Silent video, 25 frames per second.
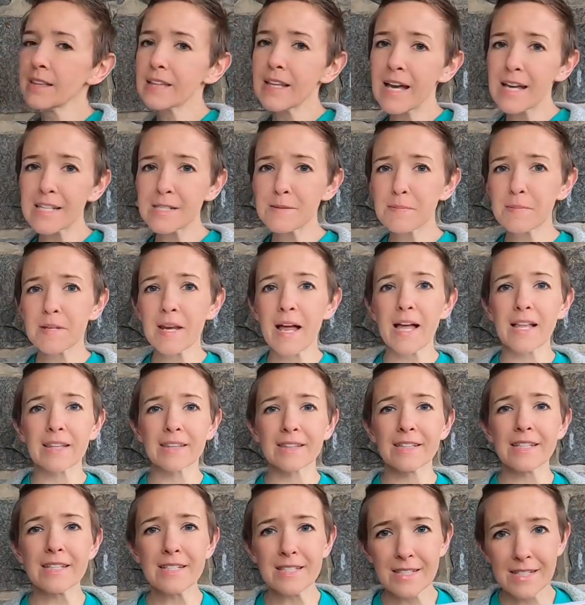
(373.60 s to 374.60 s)
last but
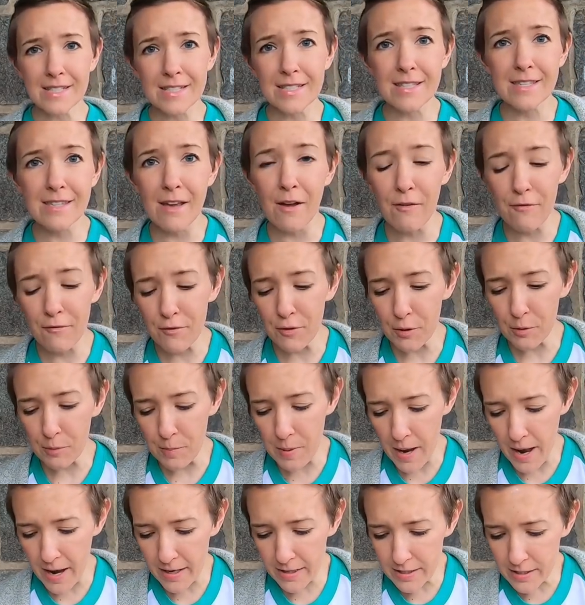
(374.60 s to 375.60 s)
not least, because it's a filled
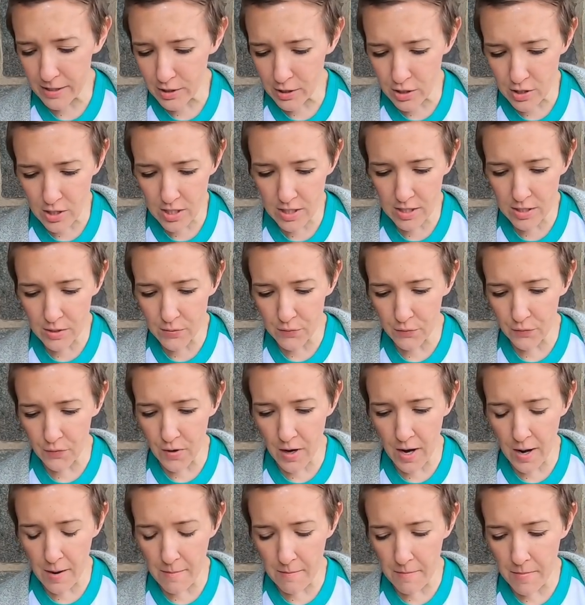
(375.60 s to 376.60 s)
package, is
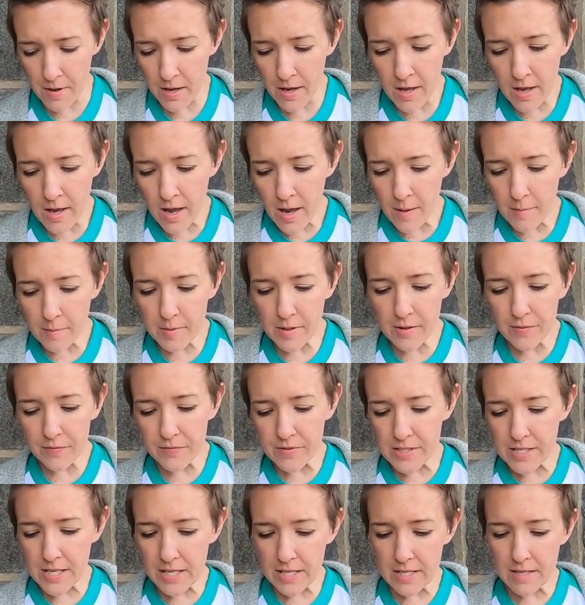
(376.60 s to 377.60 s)
from
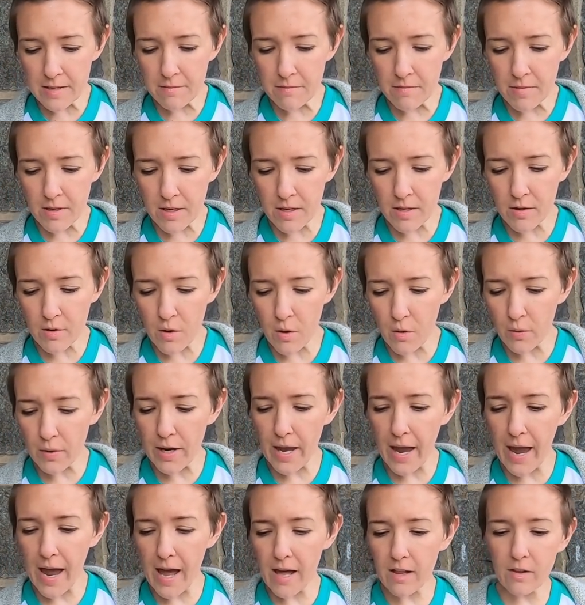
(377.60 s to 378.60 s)
Leave Tim in
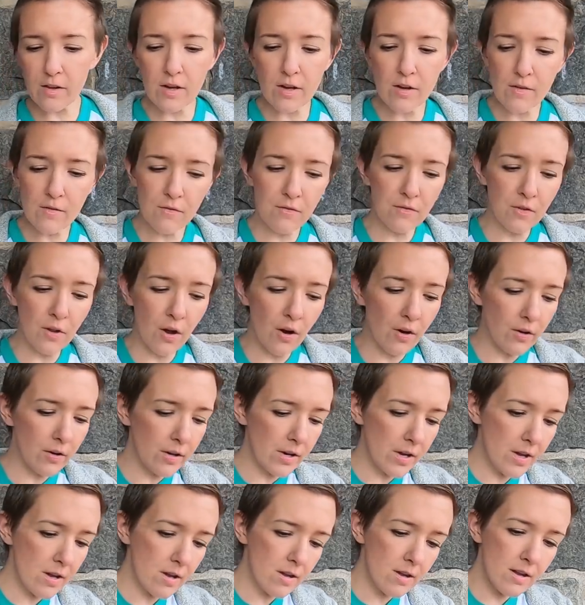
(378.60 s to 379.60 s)
Ocala,
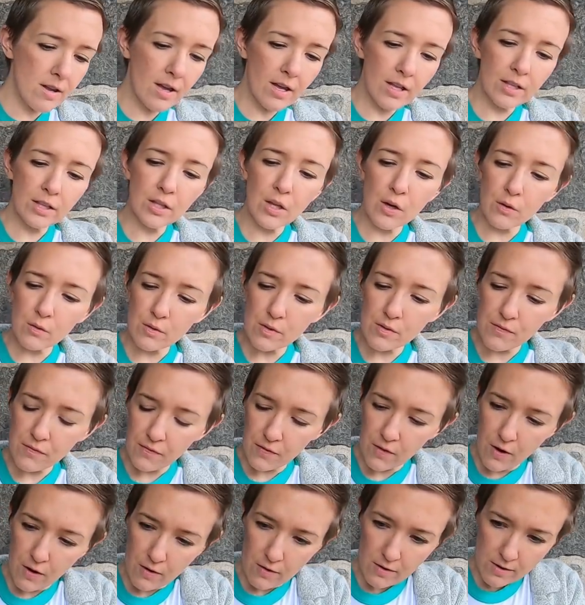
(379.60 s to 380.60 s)
Florida. Hello to
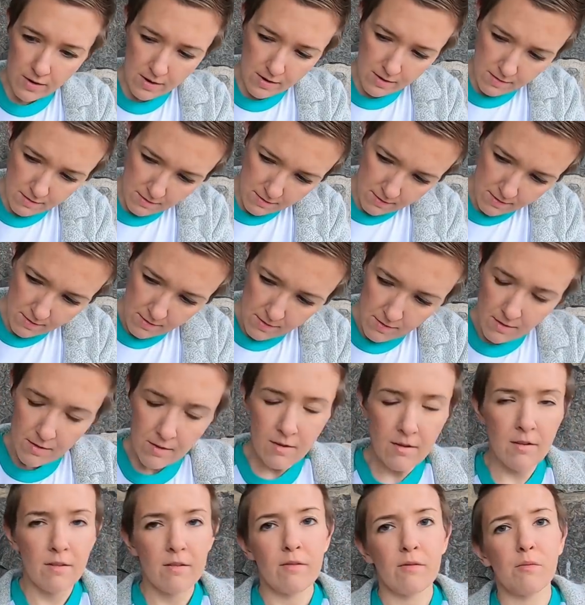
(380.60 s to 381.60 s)
Florida.
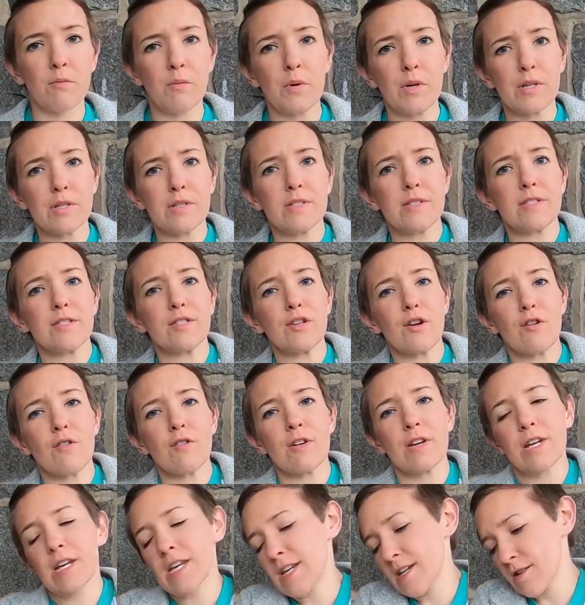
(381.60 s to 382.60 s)
Where to
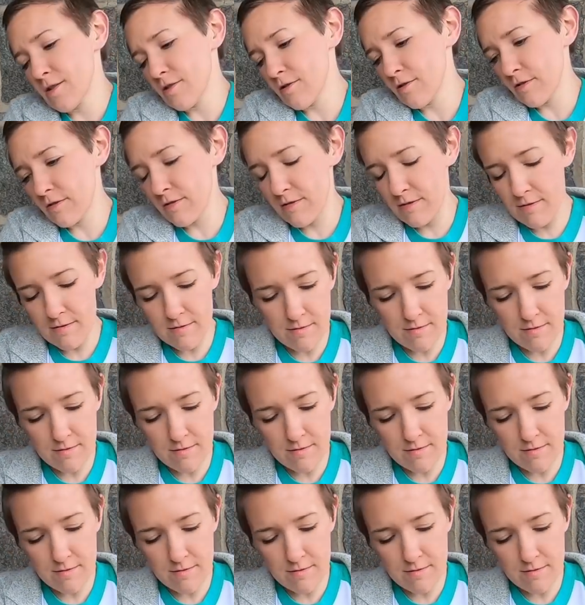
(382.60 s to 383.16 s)
start in here?